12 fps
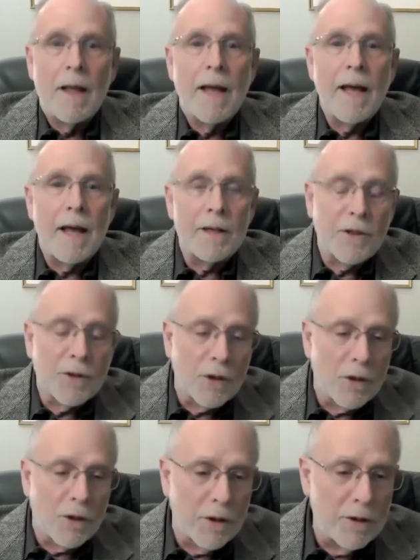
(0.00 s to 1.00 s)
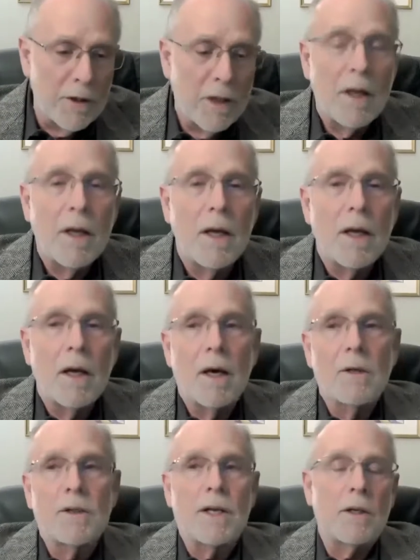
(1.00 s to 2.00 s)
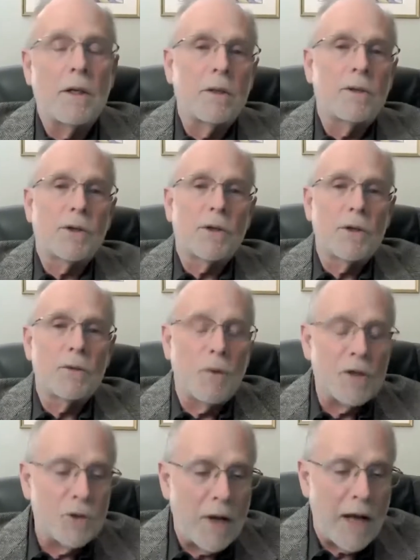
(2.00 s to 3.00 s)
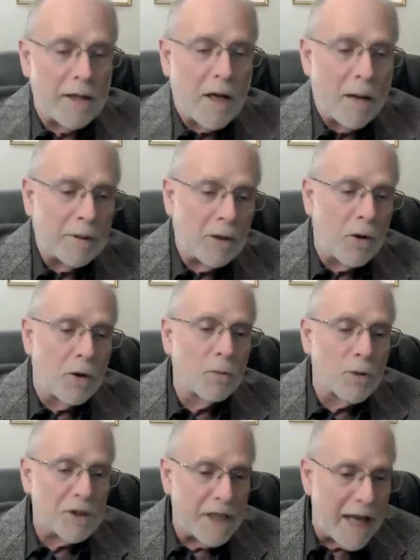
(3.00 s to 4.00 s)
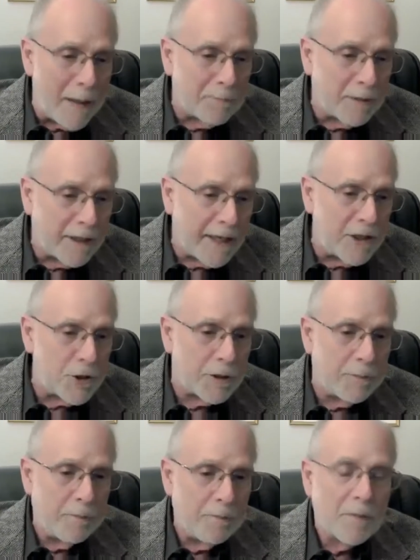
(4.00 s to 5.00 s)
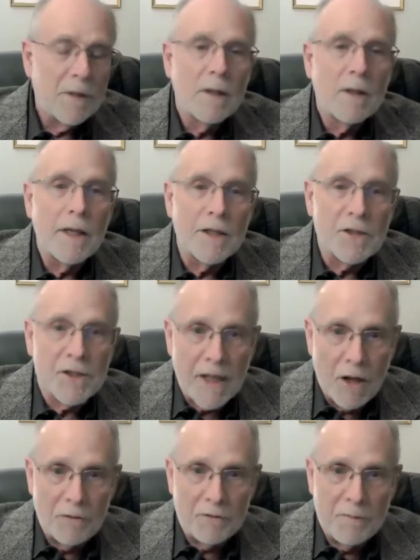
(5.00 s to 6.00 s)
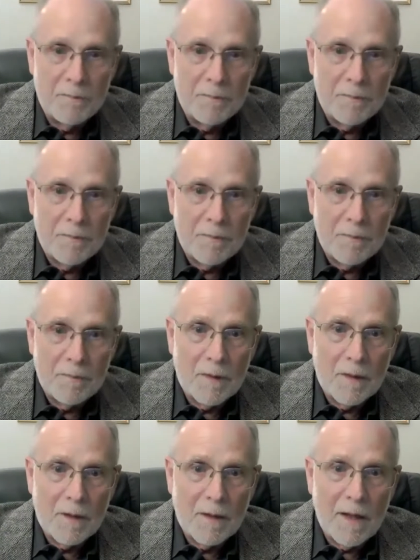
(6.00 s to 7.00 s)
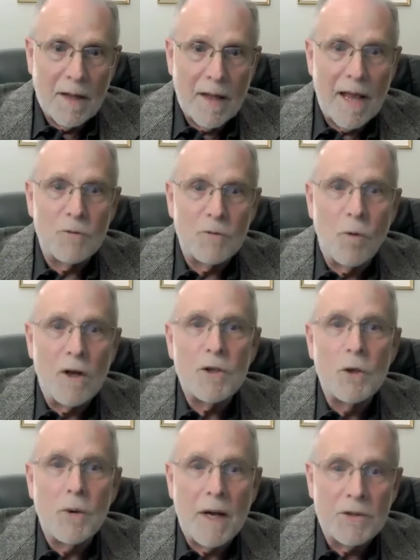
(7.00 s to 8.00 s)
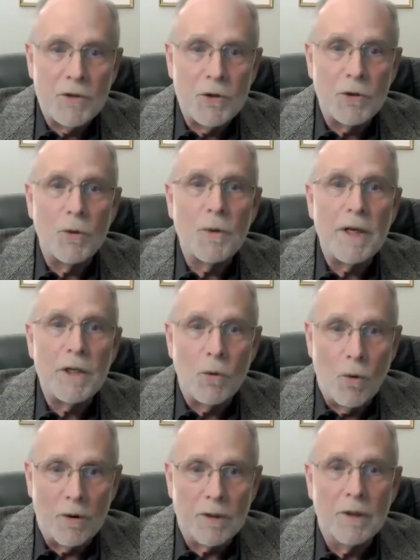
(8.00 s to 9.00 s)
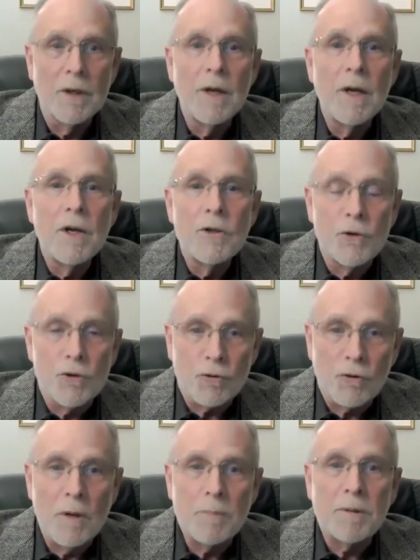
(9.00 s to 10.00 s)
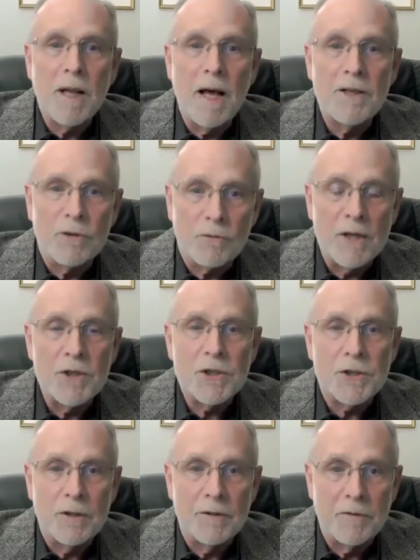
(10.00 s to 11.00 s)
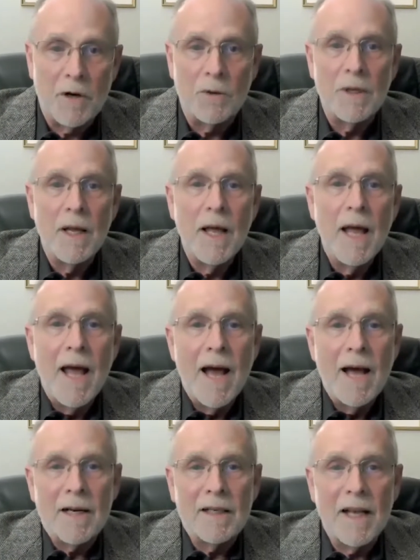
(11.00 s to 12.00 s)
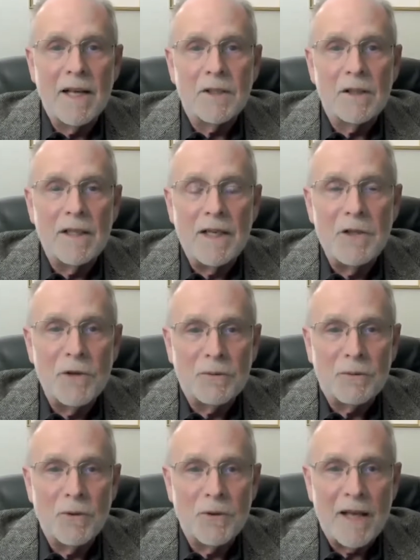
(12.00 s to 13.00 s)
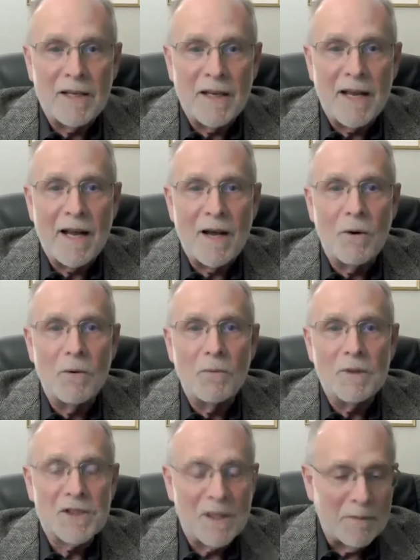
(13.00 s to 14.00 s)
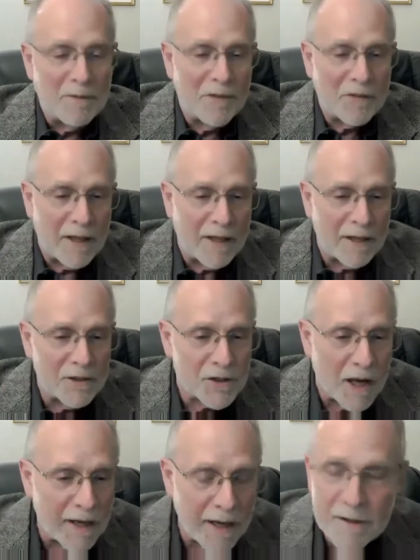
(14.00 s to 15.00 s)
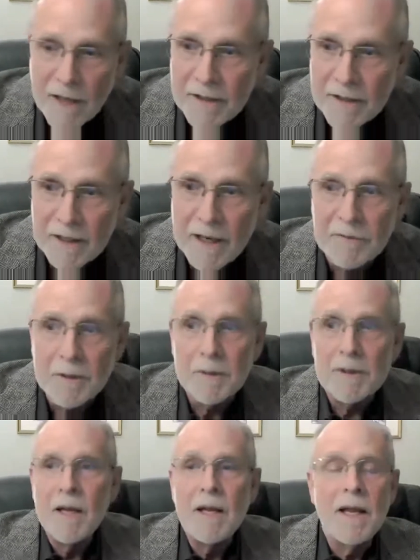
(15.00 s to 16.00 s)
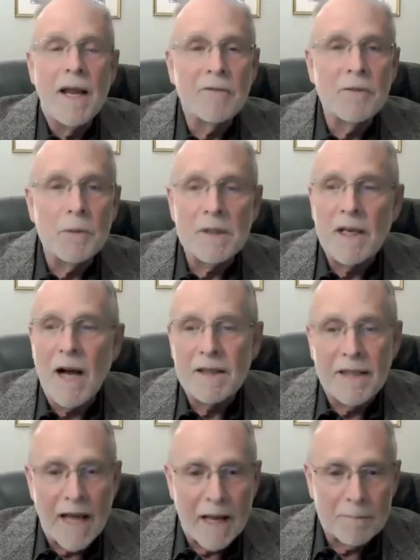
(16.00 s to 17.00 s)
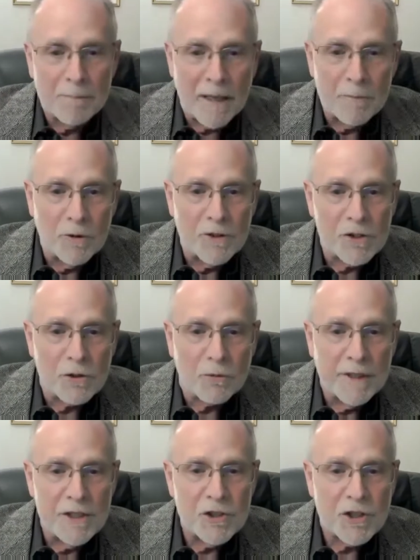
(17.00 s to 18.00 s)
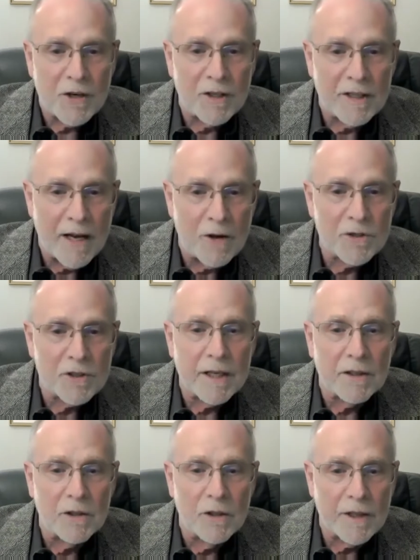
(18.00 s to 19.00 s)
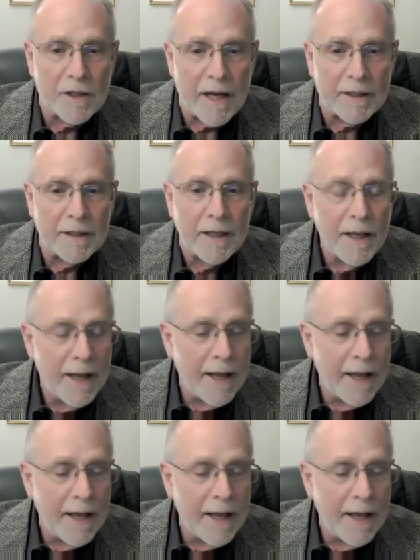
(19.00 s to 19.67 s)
And what you had come along was the application itself and what you had to do in order to apply to register to vote. And I'd like to lead you through that now with some of the things I think everyone got that, but I'm going to screen share it now to take a look at it.